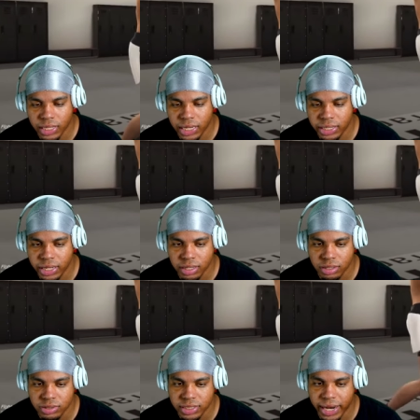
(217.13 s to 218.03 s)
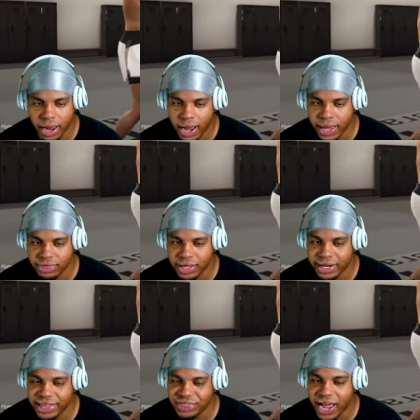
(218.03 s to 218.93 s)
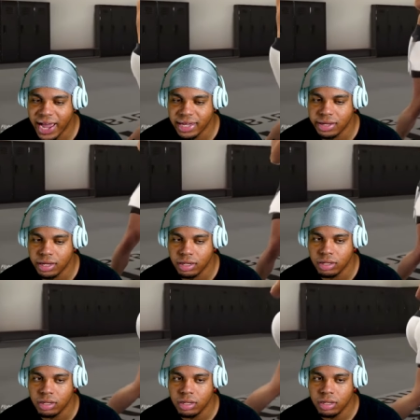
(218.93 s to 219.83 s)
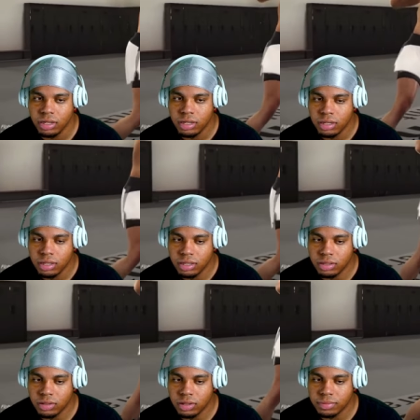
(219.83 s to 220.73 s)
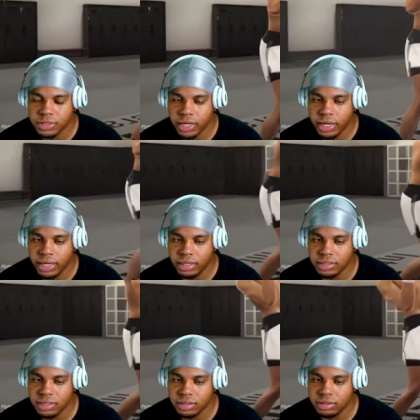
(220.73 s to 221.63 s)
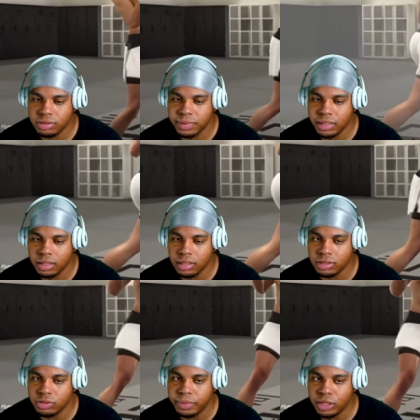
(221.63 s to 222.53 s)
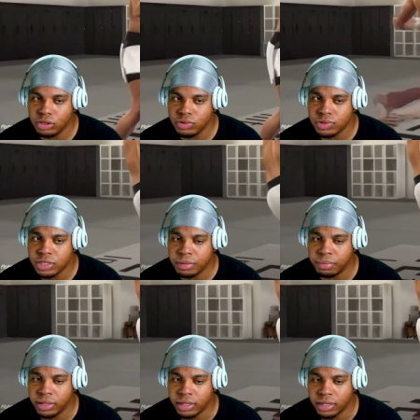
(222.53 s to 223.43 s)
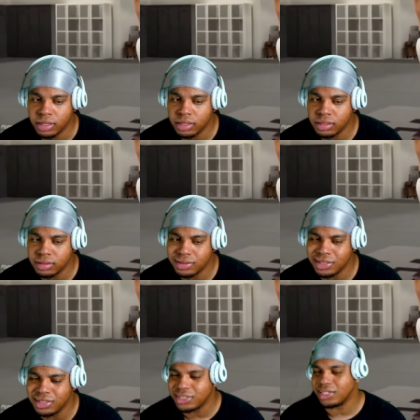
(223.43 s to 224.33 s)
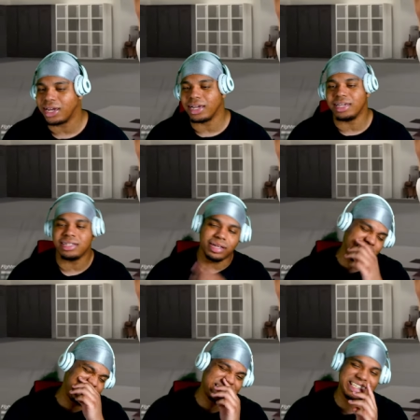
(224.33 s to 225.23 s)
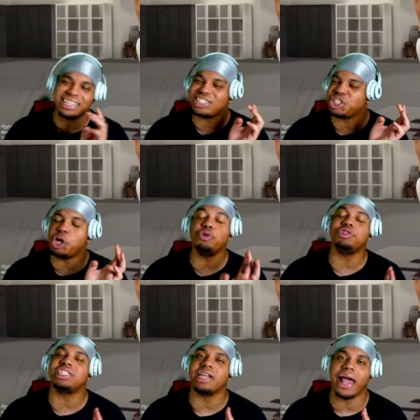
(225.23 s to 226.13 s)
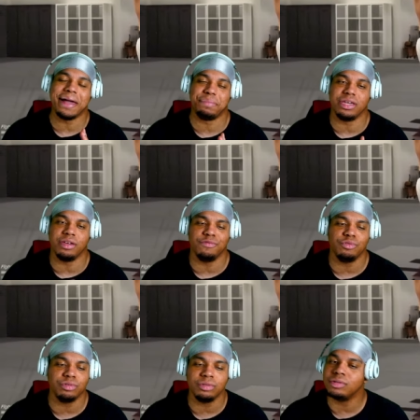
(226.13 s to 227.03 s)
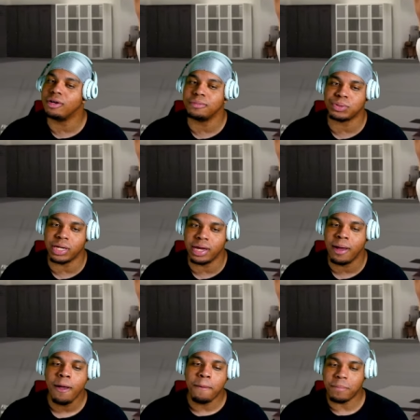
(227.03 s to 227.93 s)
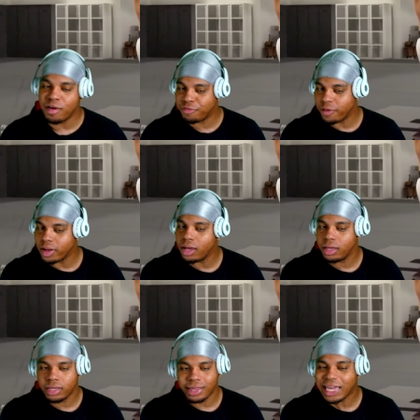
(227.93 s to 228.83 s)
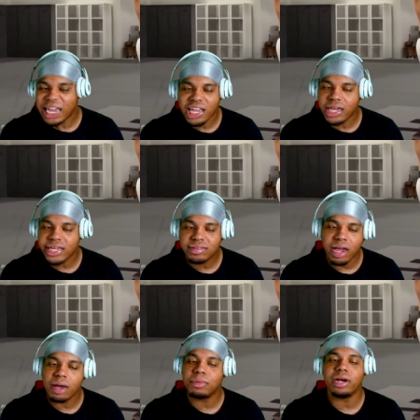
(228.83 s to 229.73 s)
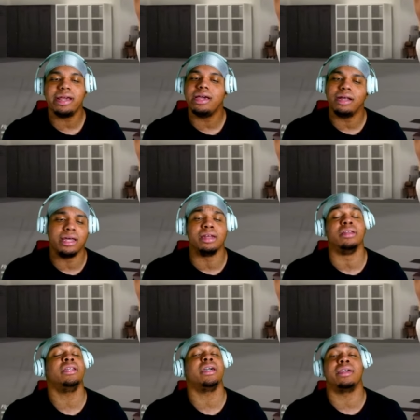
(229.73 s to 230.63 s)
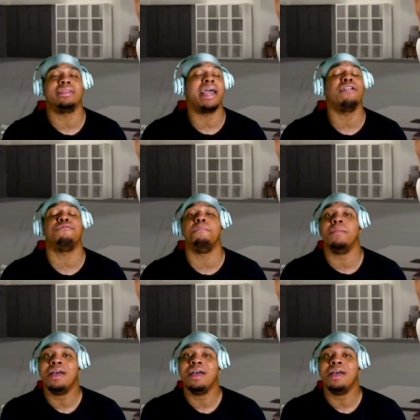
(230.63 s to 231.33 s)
that leg kick. You see that high th that thigh kick. You know what I'm saying? It looks a little bit a little bit loosey, but it looks like a it, it's it's too snappy. If you you know what I'm saying, motherfucker, he he damn near he ain't letting a lick that